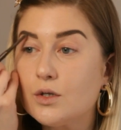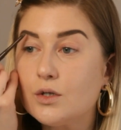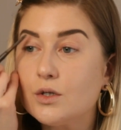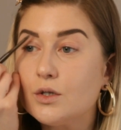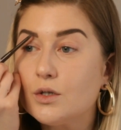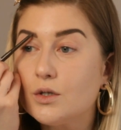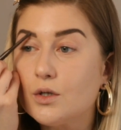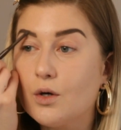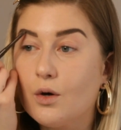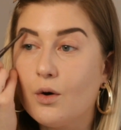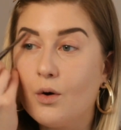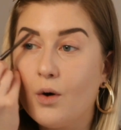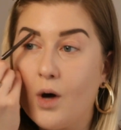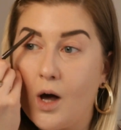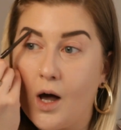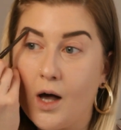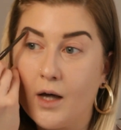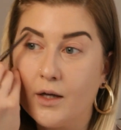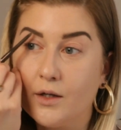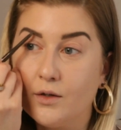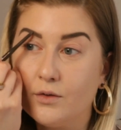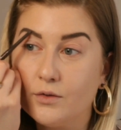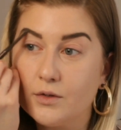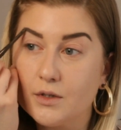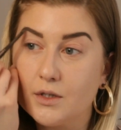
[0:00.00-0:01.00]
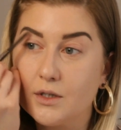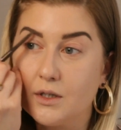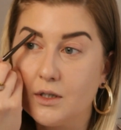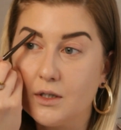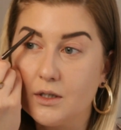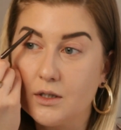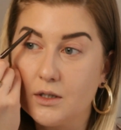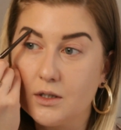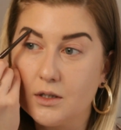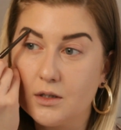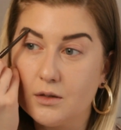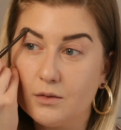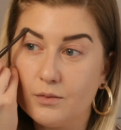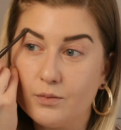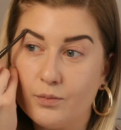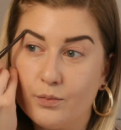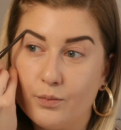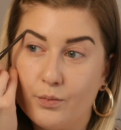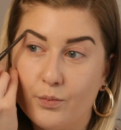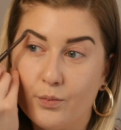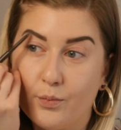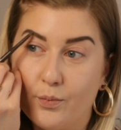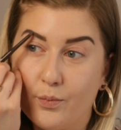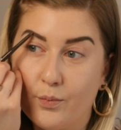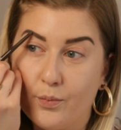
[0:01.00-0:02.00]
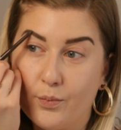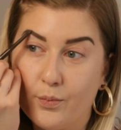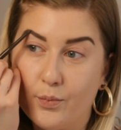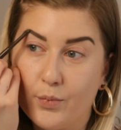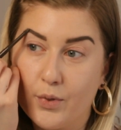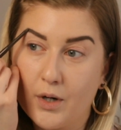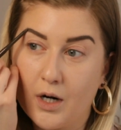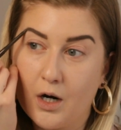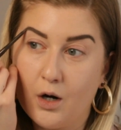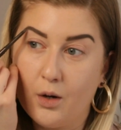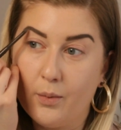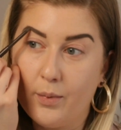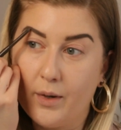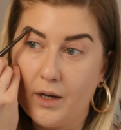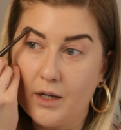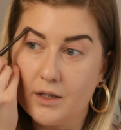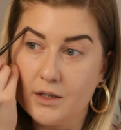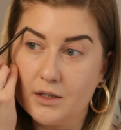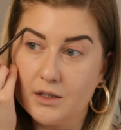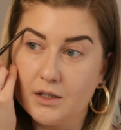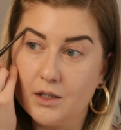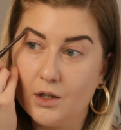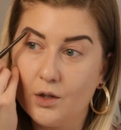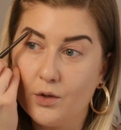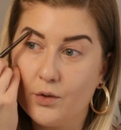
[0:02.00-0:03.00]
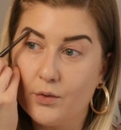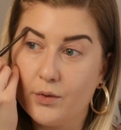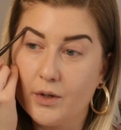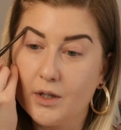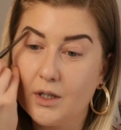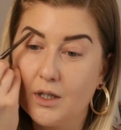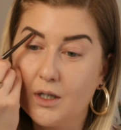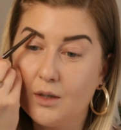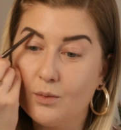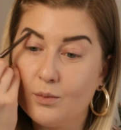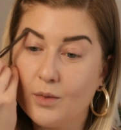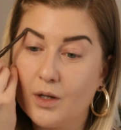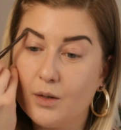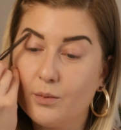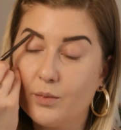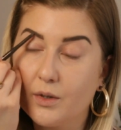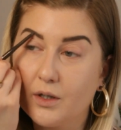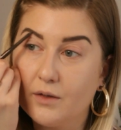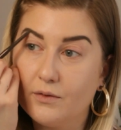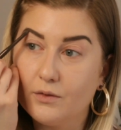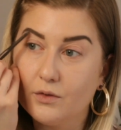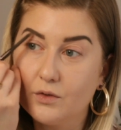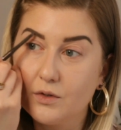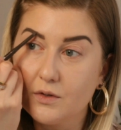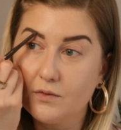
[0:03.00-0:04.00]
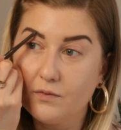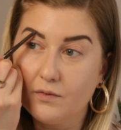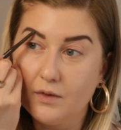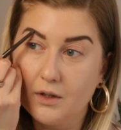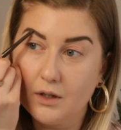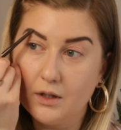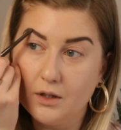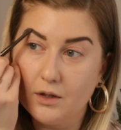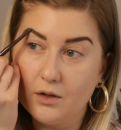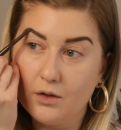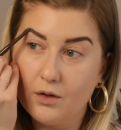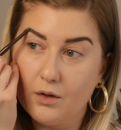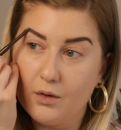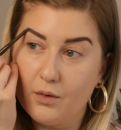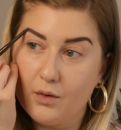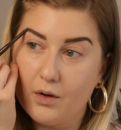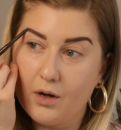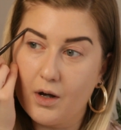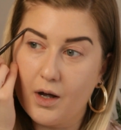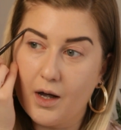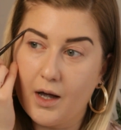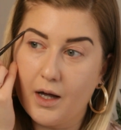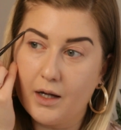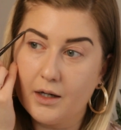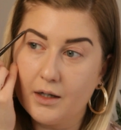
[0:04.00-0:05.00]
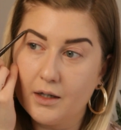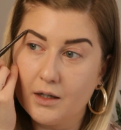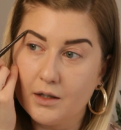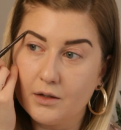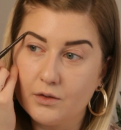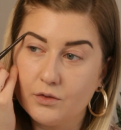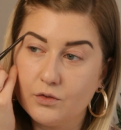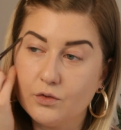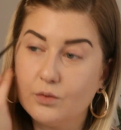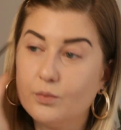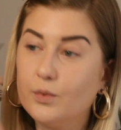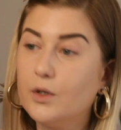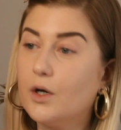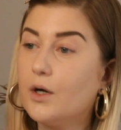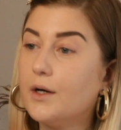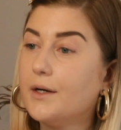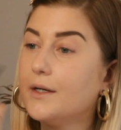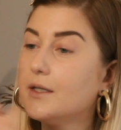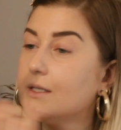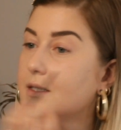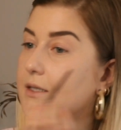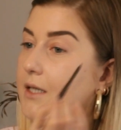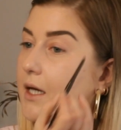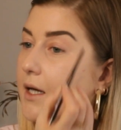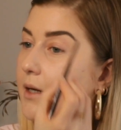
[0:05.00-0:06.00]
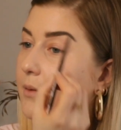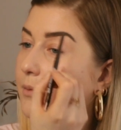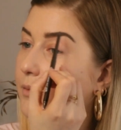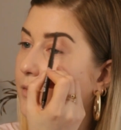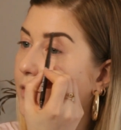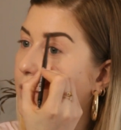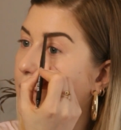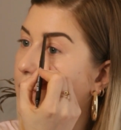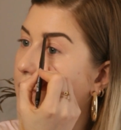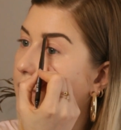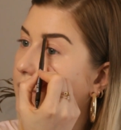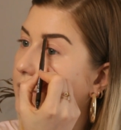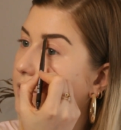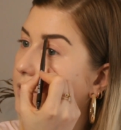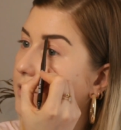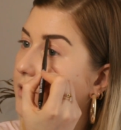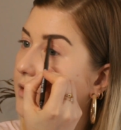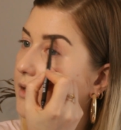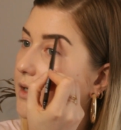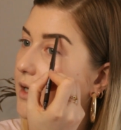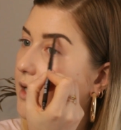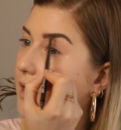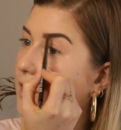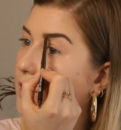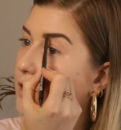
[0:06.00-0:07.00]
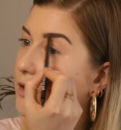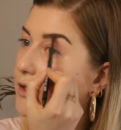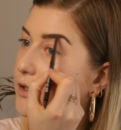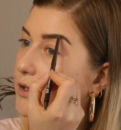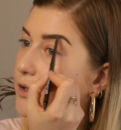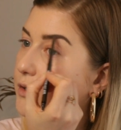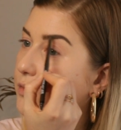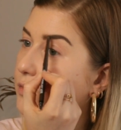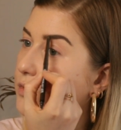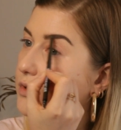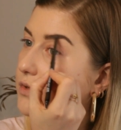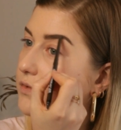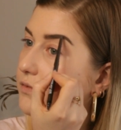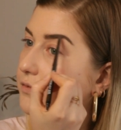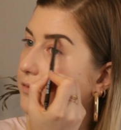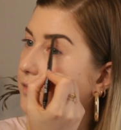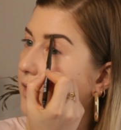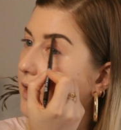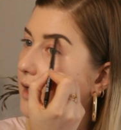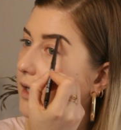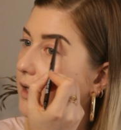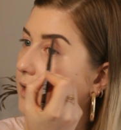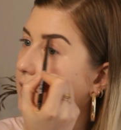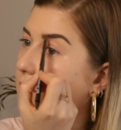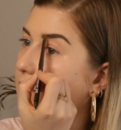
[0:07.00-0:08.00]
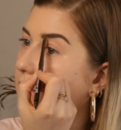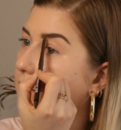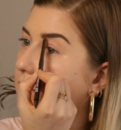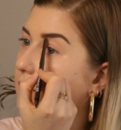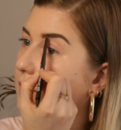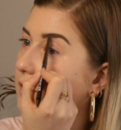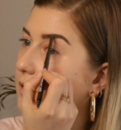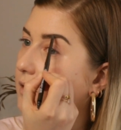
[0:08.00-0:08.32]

So I use this brow pencil already in my previous video, and to be honest, I am not a huge fan.